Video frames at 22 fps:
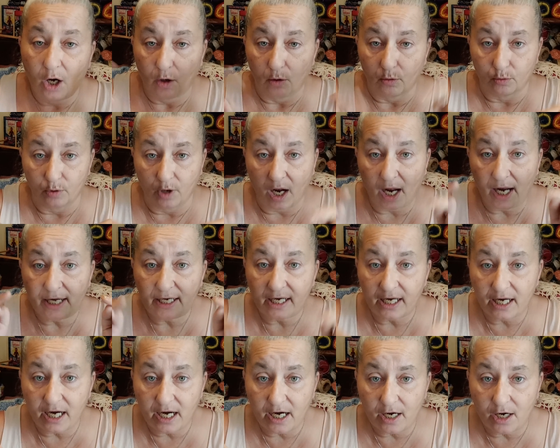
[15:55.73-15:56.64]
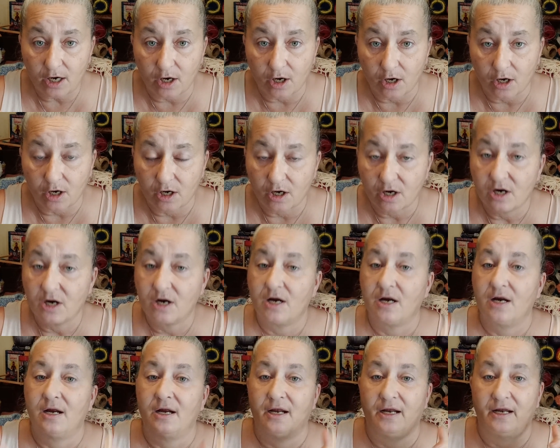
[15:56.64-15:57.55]
right here
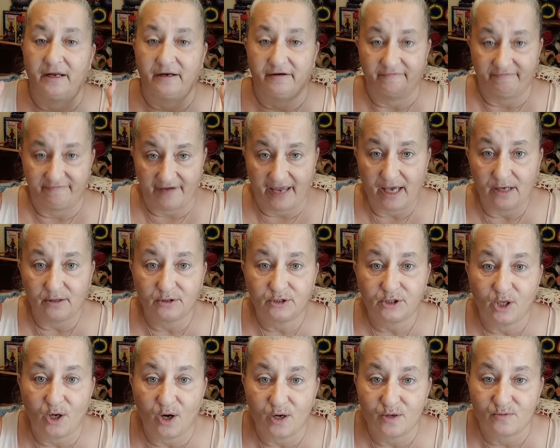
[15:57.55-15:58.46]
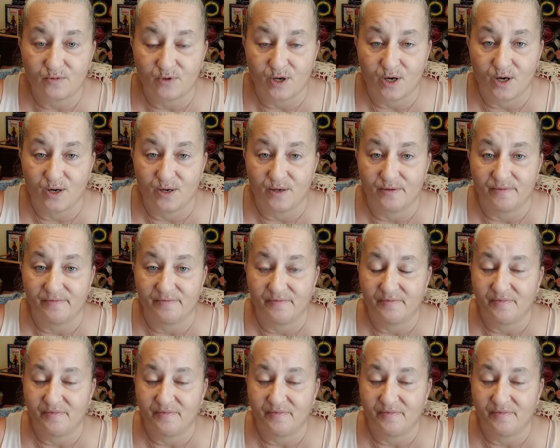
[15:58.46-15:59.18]
in Val's Yarn Room.